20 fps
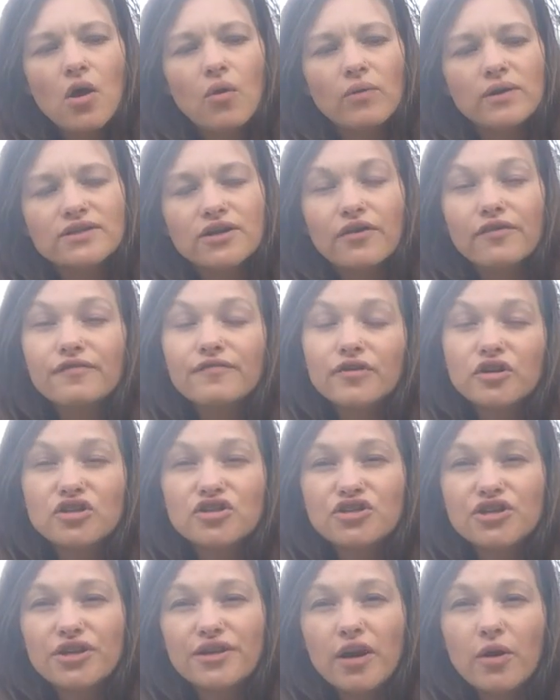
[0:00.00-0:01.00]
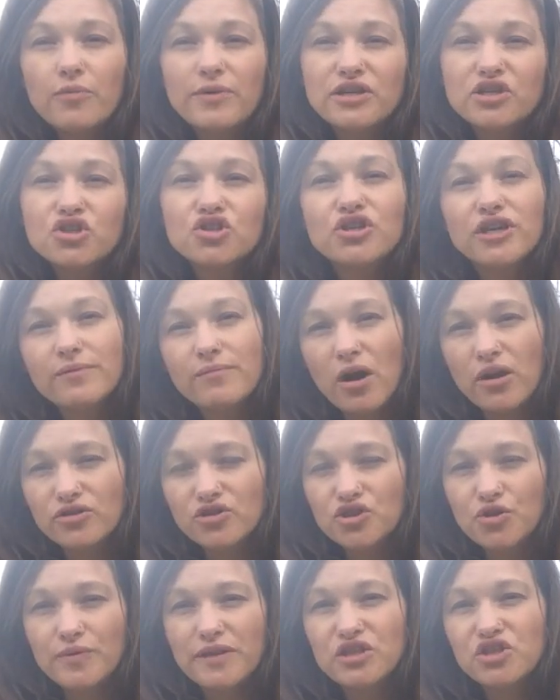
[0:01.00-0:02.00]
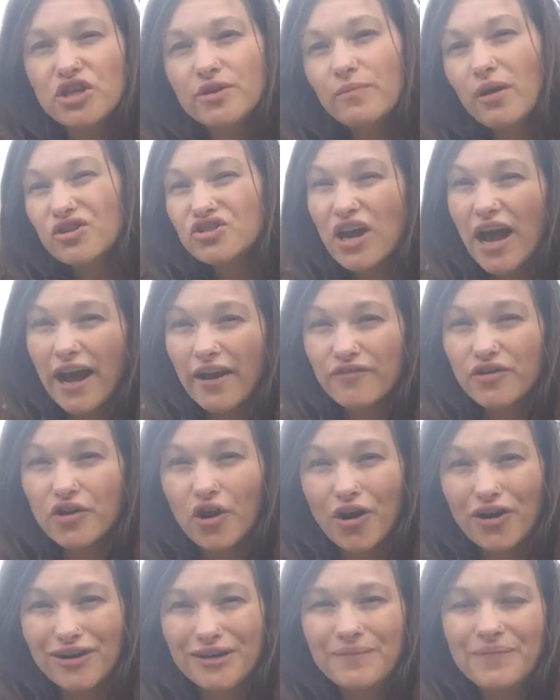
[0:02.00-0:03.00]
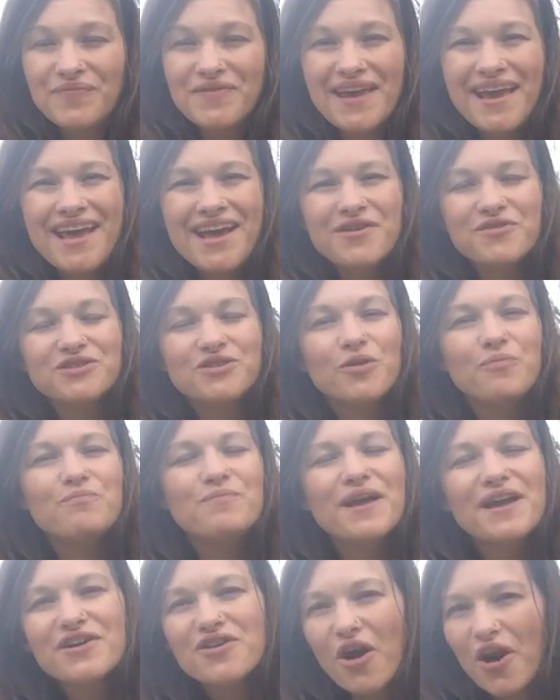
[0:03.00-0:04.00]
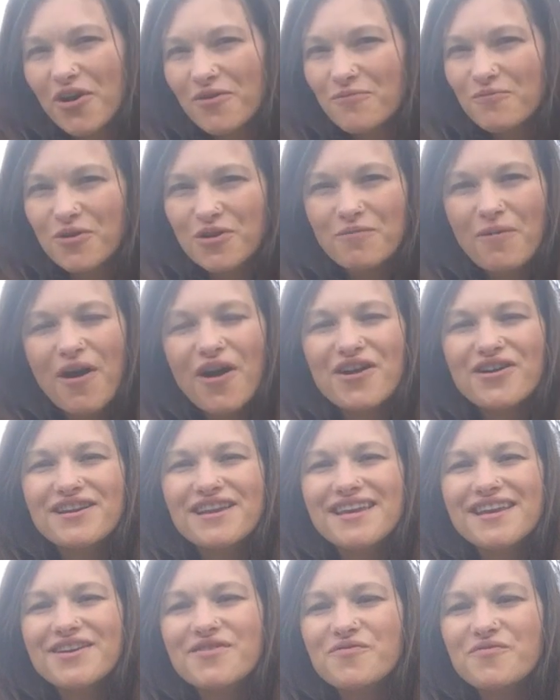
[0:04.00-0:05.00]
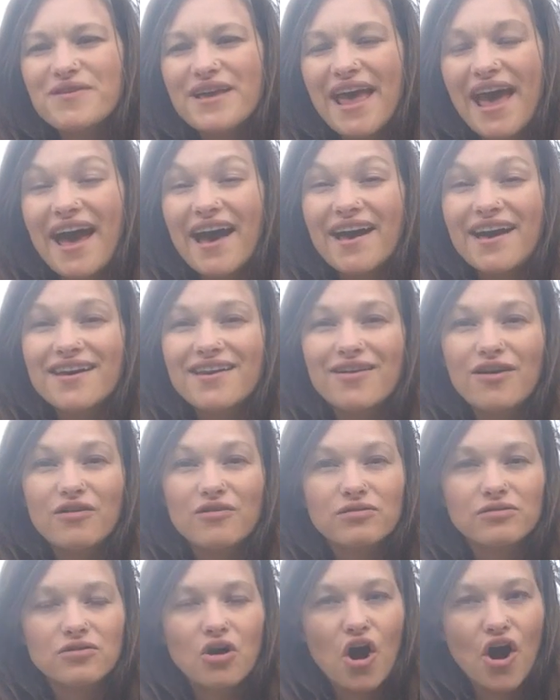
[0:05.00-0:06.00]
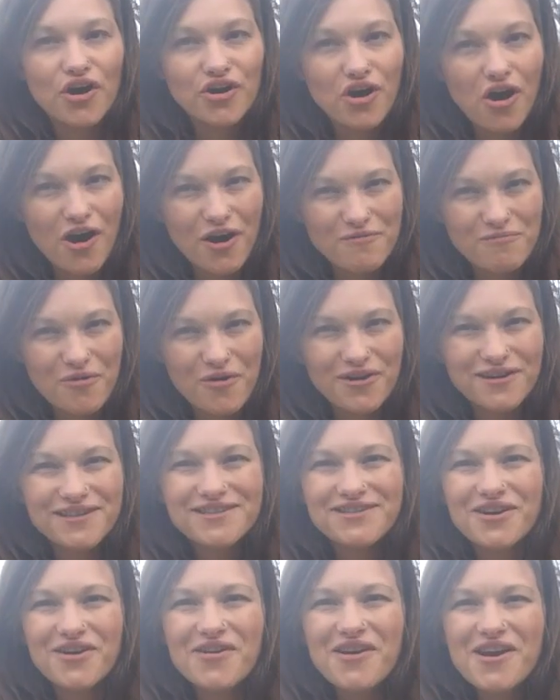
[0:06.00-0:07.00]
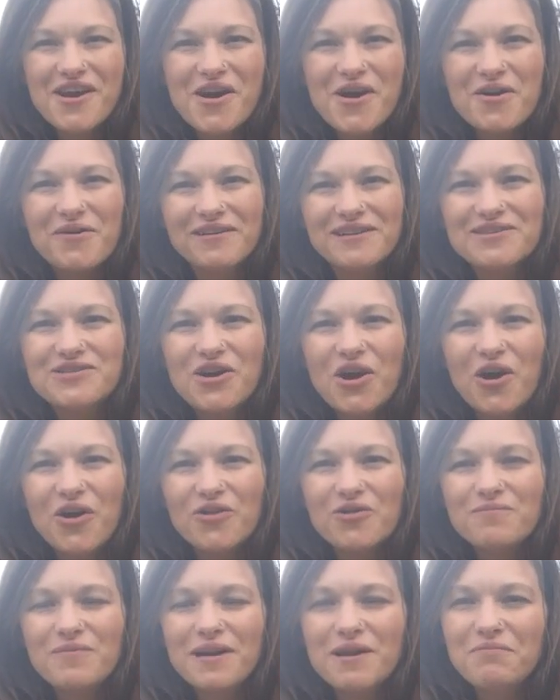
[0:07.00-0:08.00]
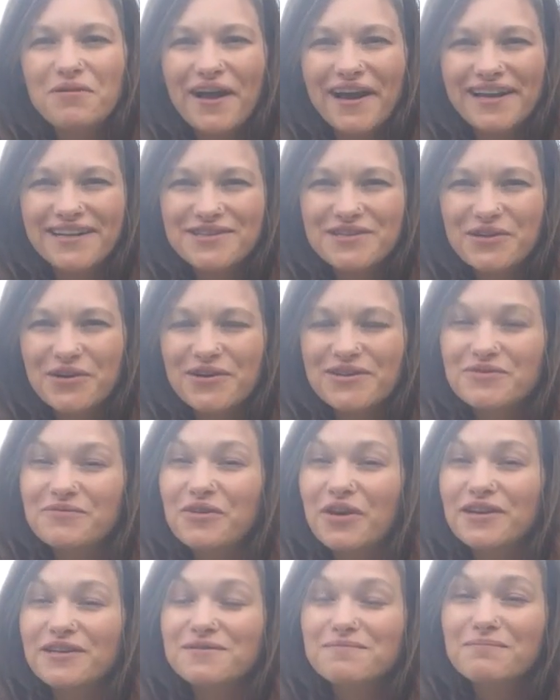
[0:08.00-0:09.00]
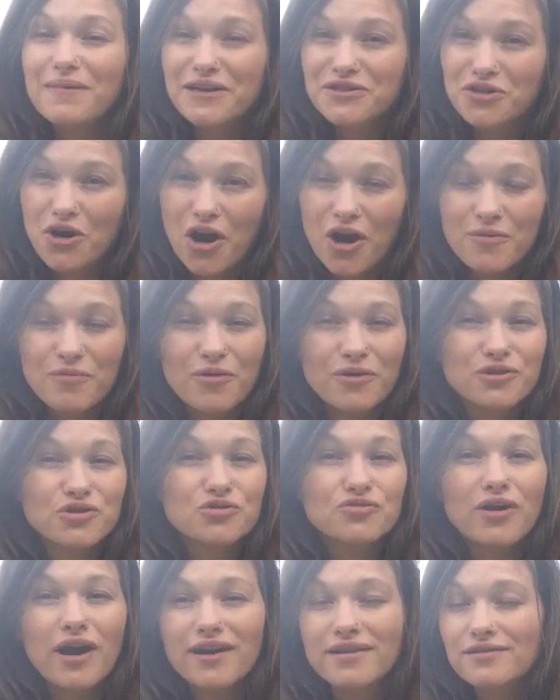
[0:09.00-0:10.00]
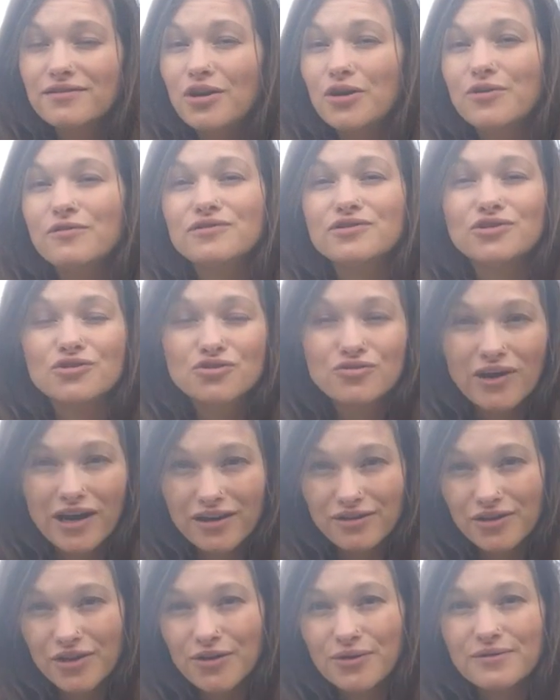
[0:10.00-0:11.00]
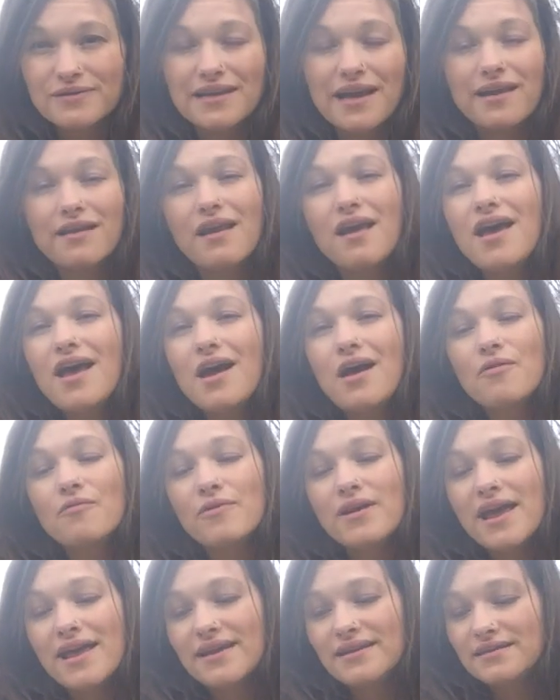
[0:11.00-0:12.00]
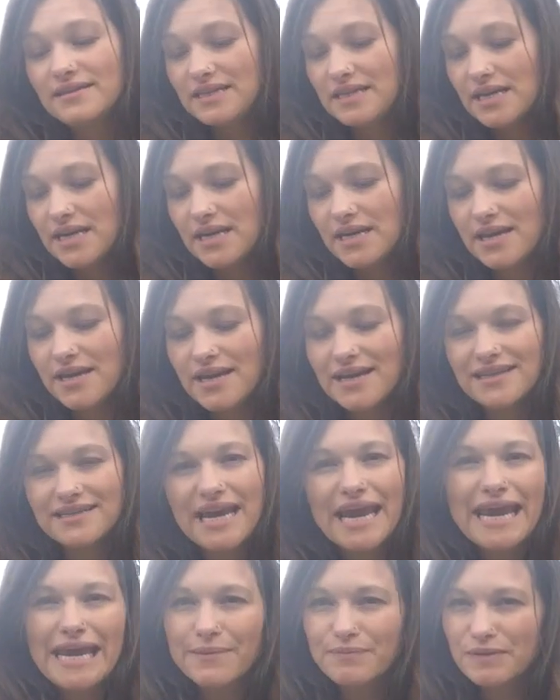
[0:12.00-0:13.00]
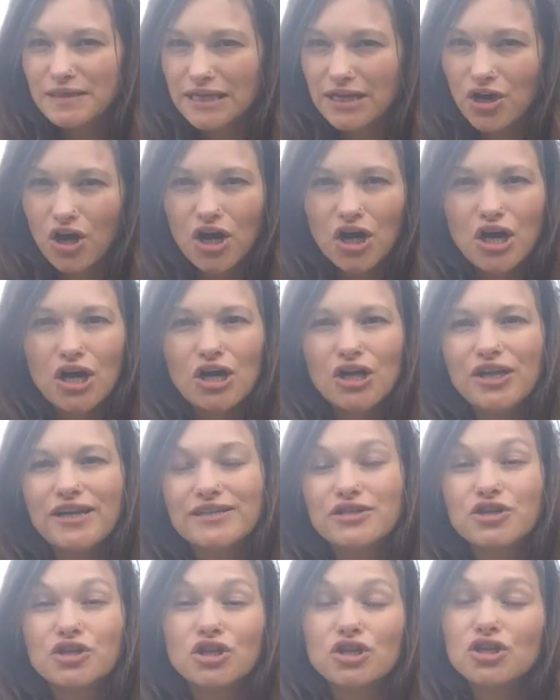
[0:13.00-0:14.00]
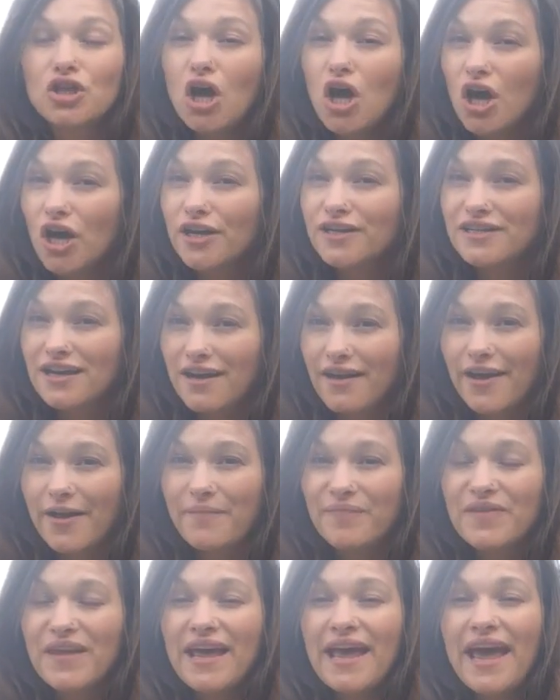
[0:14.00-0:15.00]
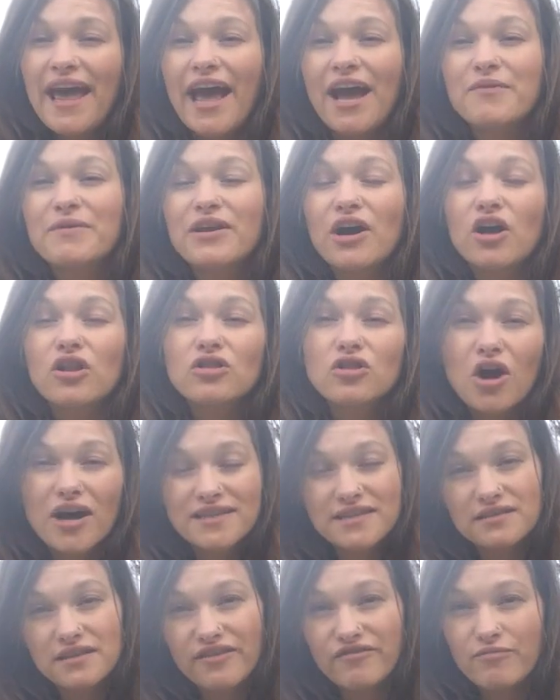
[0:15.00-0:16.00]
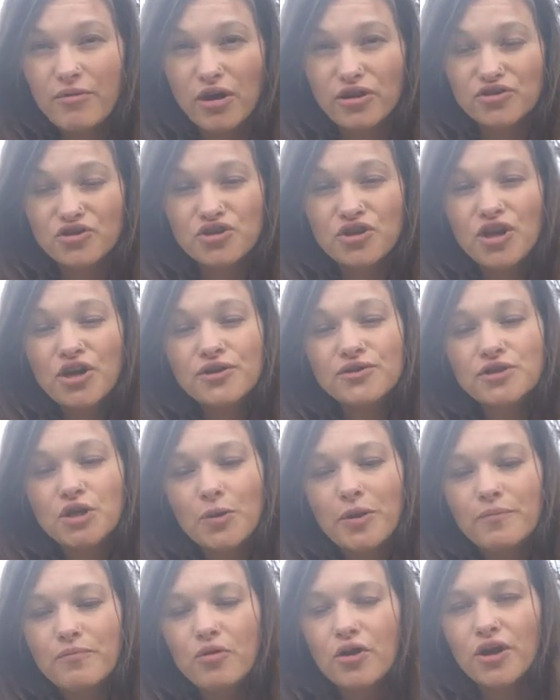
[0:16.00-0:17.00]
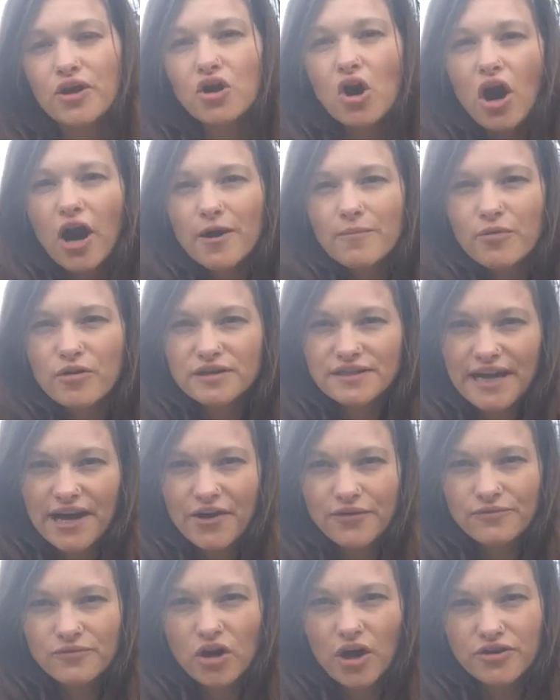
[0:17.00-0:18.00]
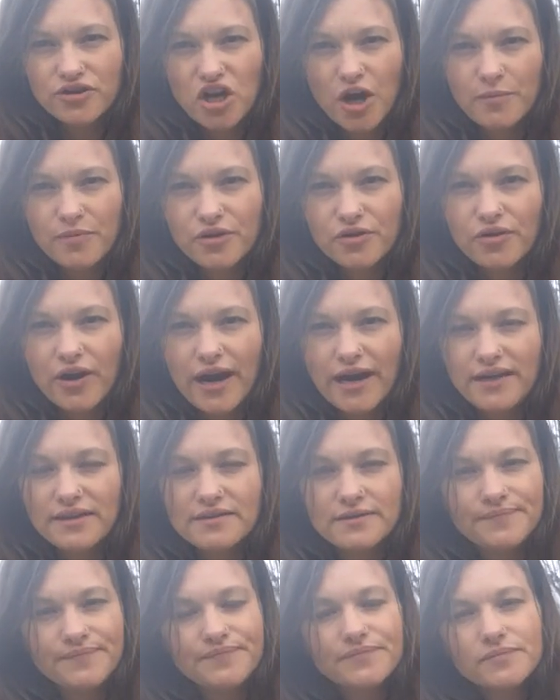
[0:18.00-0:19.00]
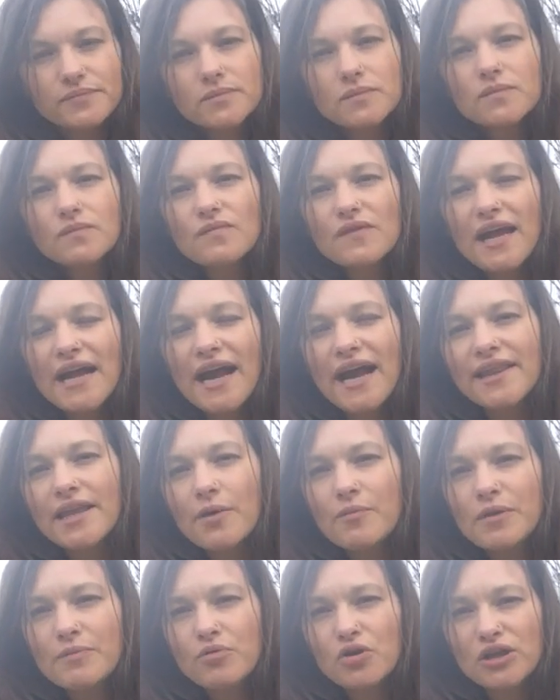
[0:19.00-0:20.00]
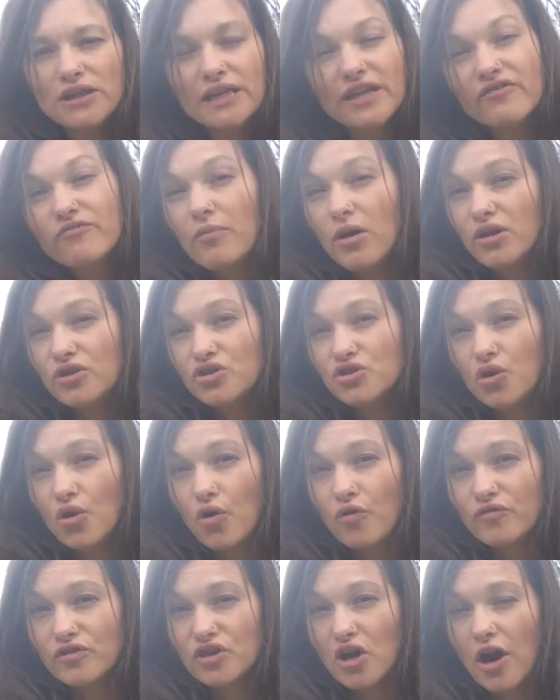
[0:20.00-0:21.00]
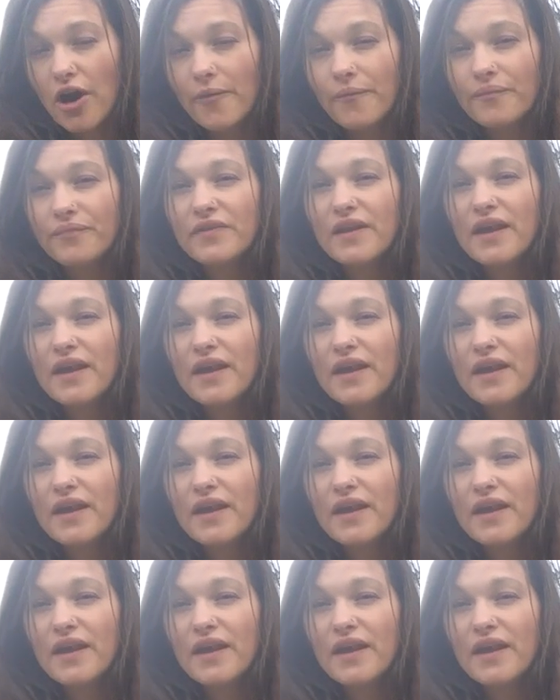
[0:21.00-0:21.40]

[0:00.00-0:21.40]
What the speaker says: was our first year that we sheet mulched. So we sheet mulched half the garden. It was a big garden work party. We had a lot of cardboard, so we went to all the big appliance stores and we got as much cardboard, truckloads and truckloads, and we de-taped it all. It took a lot of time, and we got lots of leaf mulch. So we put cardboard down on top of the grass, and then we put leaf mulch over top.